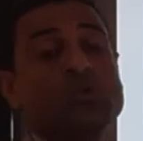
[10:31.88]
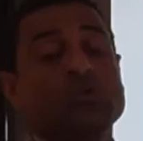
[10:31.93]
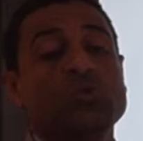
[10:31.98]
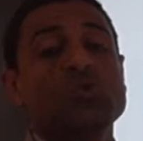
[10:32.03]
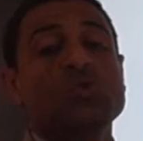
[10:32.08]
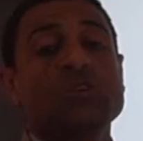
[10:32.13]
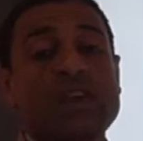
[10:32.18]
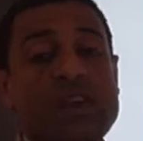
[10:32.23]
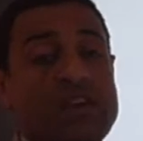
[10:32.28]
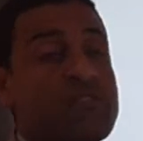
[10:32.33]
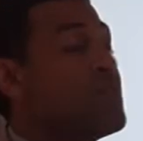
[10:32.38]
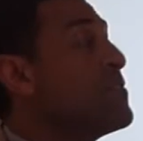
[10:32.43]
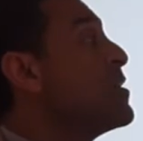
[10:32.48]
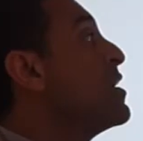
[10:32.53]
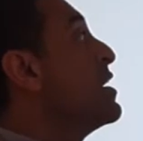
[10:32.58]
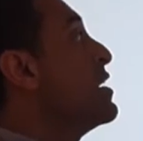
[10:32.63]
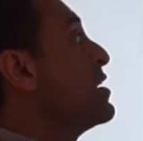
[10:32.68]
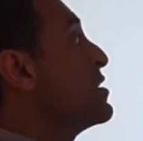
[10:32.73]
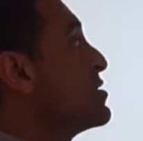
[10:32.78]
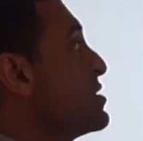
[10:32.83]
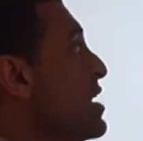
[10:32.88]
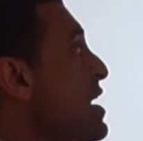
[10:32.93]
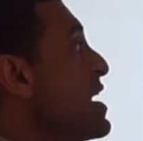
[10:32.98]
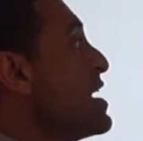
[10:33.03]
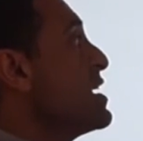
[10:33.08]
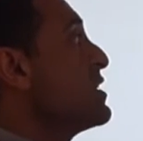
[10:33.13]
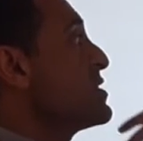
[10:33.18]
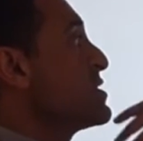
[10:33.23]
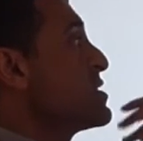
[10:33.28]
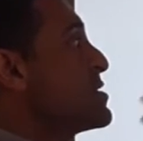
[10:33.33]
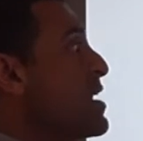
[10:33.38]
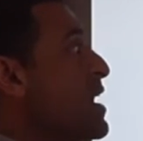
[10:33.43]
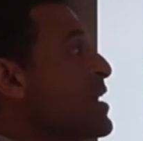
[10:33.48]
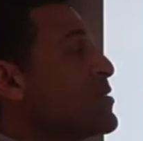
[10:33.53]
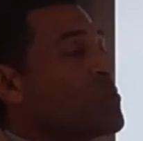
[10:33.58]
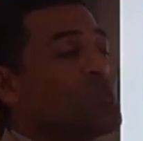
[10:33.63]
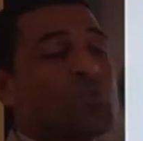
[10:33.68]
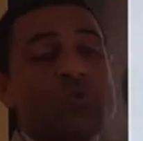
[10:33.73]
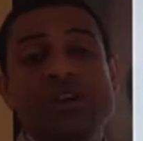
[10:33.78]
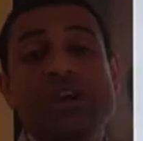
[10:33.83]
or to give dates
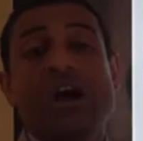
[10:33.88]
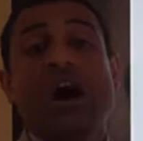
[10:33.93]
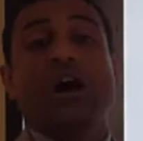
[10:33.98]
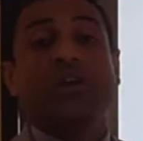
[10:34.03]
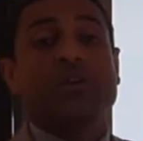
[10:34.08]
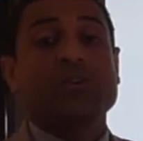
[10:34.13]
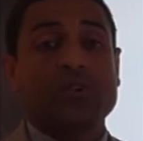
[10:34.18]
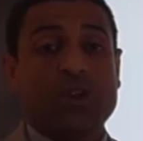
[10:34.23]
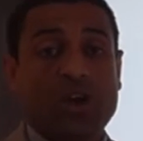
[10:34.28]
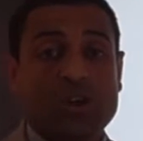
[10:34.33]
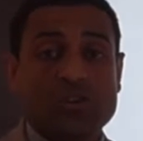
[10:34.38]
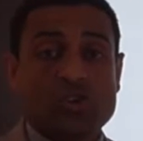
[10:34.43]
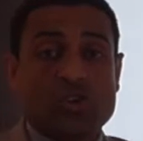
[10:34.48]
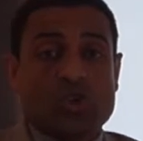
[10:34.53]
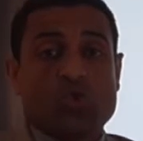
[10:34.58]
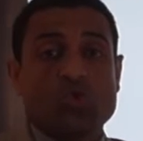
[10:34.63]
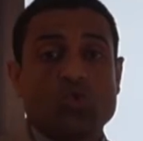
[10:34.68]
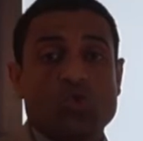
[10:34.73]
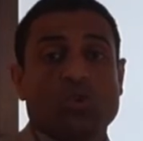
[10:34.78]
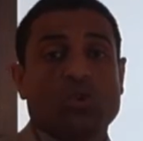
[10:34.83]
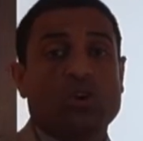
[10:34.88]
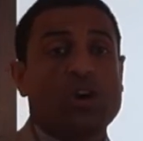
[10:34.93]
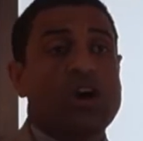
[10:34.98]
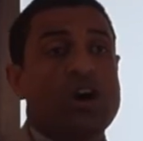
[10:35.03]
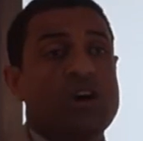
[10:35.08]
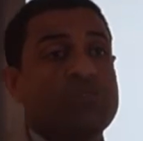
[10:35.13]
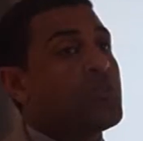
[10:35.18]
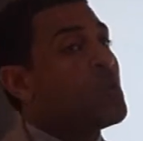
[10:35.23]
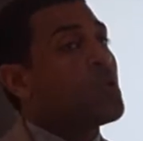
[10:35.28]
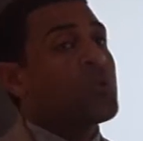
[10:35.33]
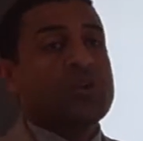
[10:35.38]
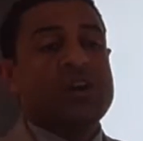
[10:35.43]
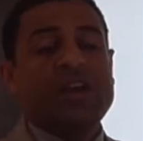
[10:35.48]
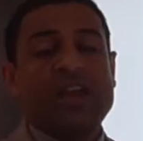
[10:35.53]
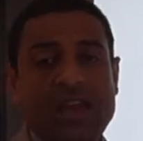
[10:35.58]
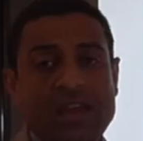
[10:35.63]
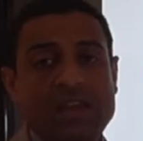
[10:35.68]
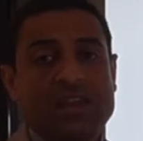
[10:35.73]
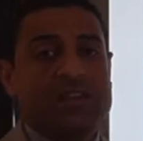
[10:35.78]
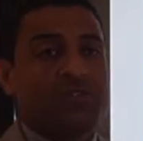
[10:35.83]
that we are not sure of, or
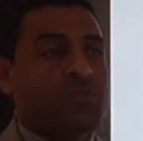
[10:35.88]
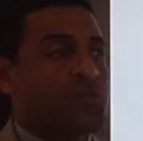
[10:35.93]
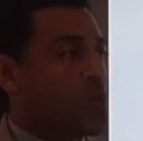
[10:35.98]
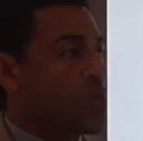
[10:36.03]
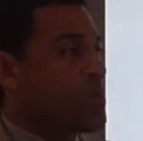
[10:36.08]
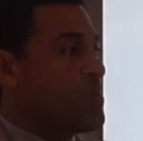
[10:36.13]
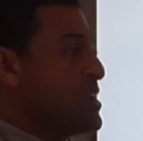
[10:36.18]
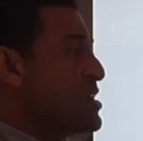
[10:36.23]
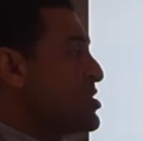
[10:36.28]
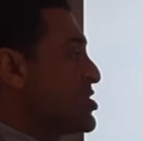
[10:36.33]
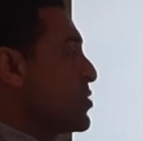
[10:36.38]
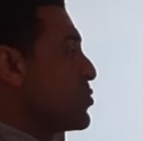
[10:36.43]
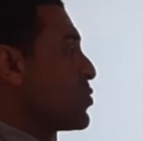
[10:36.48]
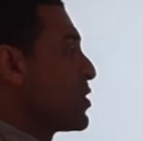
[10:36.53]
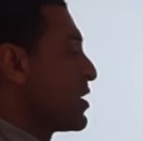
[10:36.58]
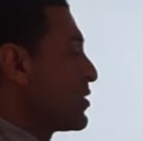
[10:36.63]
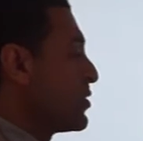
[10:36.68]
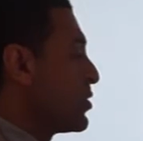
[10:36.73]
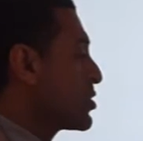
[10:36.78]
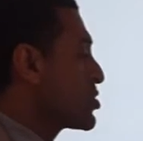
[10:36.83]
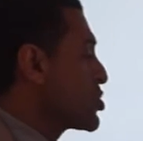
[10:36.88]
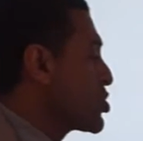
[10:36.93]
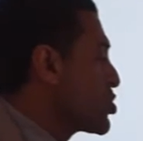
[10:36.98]
any information we are not